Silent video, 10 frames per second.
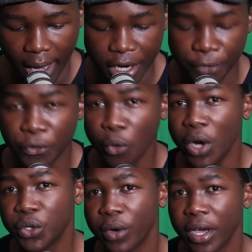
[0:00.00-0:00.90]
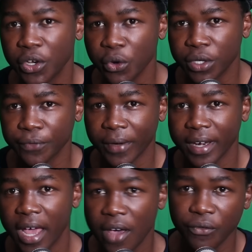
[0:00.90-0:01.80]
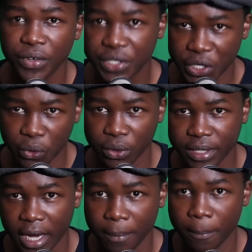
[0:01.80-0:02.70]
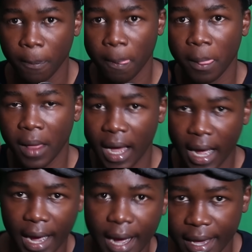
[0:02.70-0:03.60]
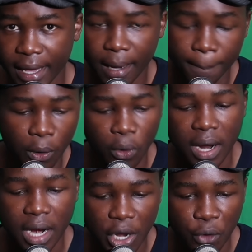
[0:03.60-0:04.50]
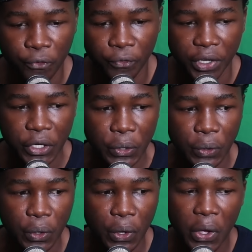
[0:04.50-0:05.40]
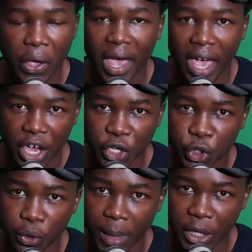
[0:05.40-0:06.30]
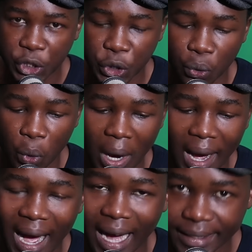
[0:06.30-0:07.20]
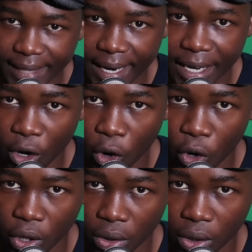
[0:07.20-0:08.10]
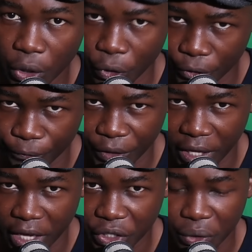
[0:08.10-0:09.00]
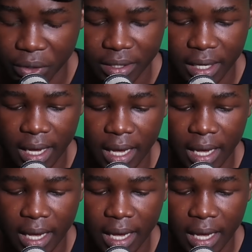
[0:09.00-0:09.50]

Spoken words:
And if you want to get notified every single time I upload a new video, ensure that you are turning on notifications,